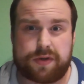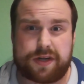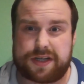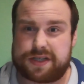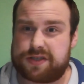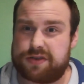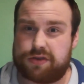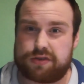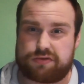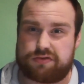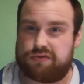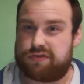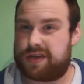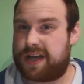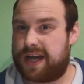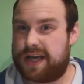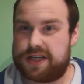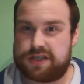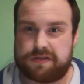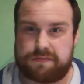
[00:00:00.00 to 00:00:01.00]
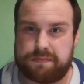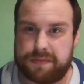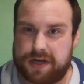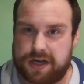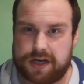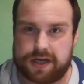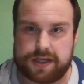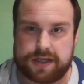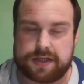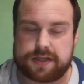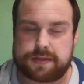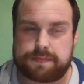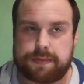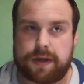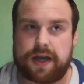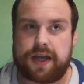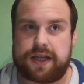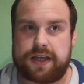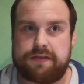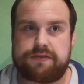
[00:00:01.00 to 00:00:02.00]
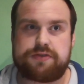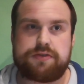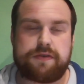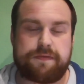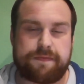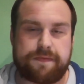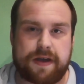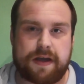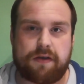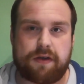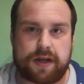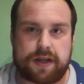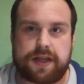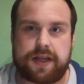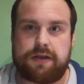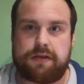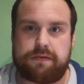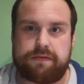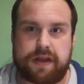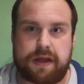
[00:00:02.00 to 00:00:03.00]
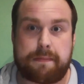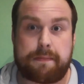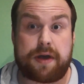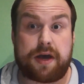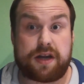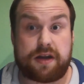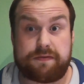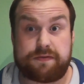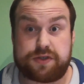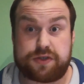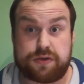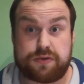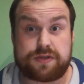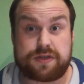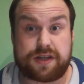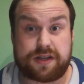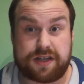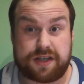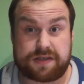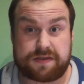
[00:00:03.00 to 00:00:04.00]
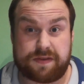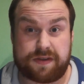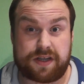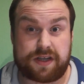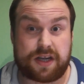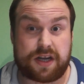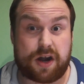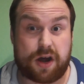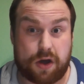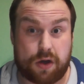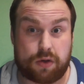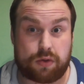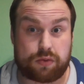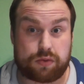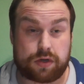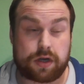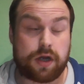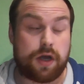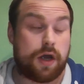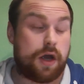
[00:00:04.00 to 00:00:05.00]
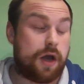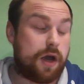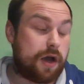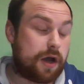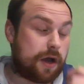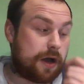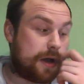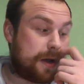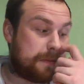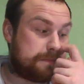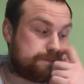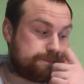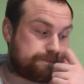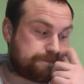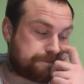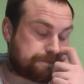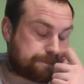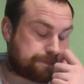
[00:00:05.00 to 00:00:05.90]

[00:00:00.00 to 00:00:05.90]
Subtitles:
and that's not a true gauge of millilitres, but it gives you a fair idea of the amount of juice that this thing can hold. 10.